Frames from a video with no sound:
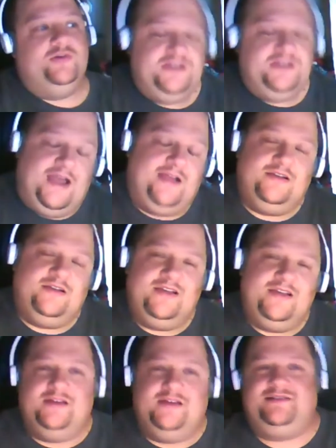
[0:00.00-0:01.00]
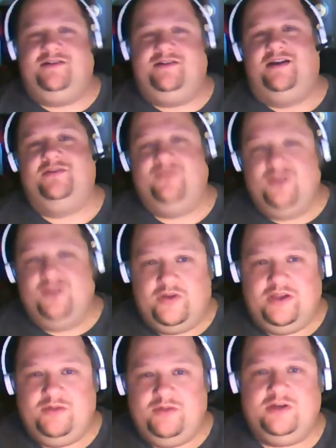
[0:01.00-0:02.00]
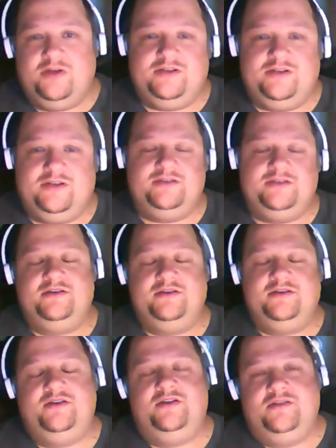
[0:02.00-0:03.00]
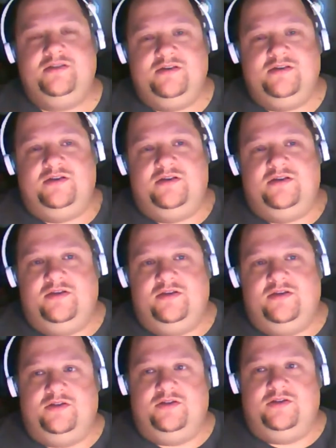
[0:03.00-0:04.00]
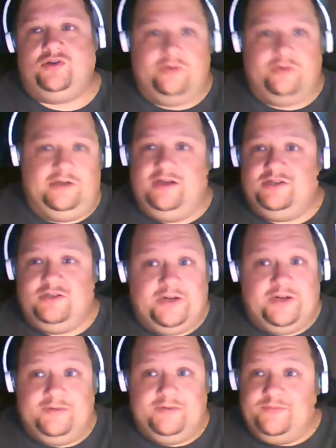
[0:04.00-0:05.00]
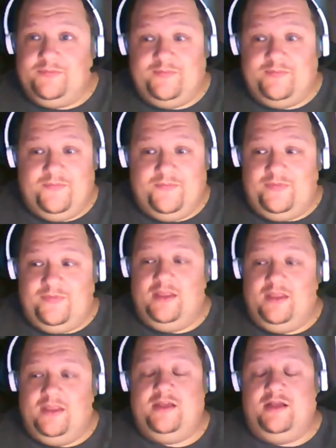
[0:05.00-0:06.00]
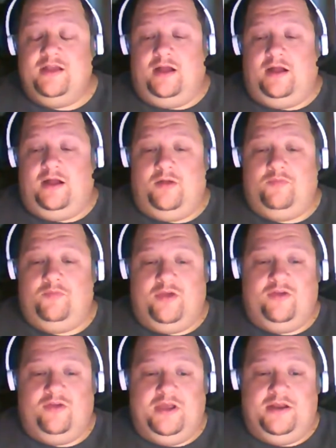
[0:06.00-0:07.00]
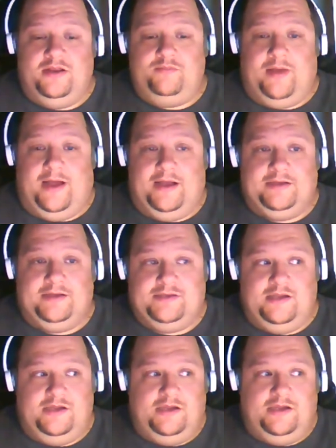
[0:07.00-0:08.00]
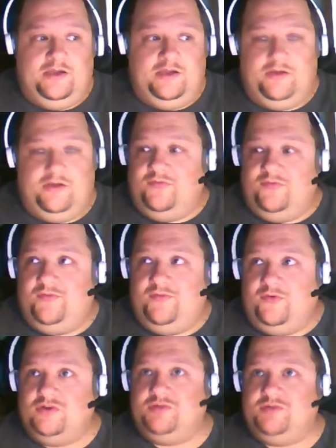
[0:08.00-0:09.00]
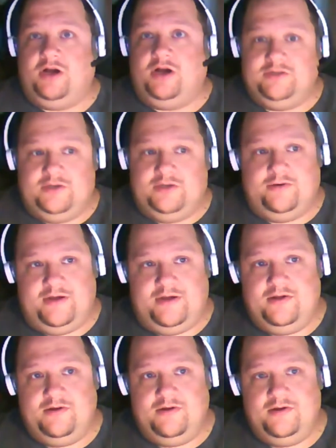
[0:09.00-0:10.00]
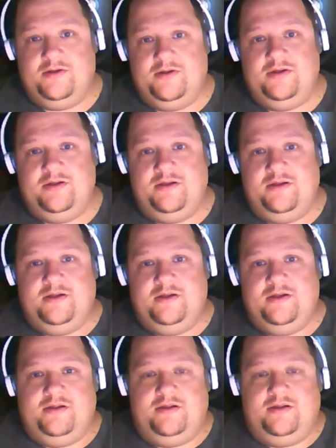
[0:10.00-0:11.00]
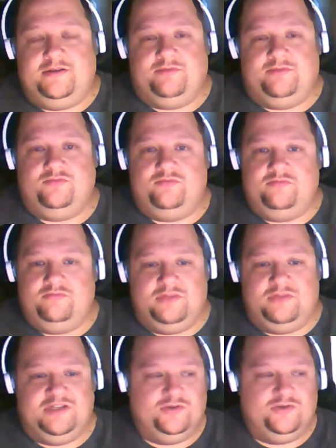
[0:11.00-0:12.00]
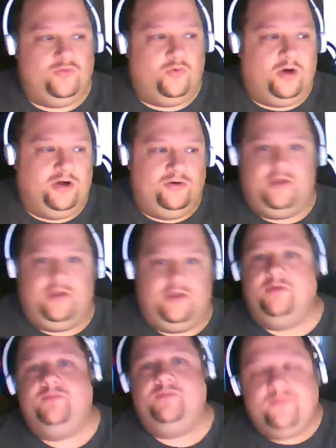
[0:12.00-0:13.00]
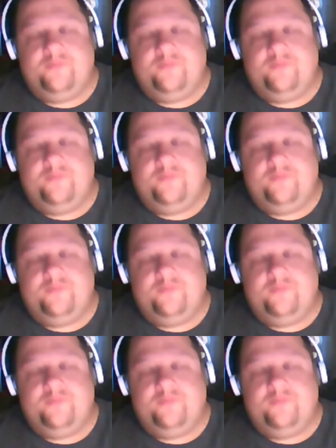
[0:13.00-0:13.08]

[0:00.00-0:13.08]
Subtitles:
again. It's kind of annoying. The storyline's great. I've made it past the first boss already. It's some lizard water thing.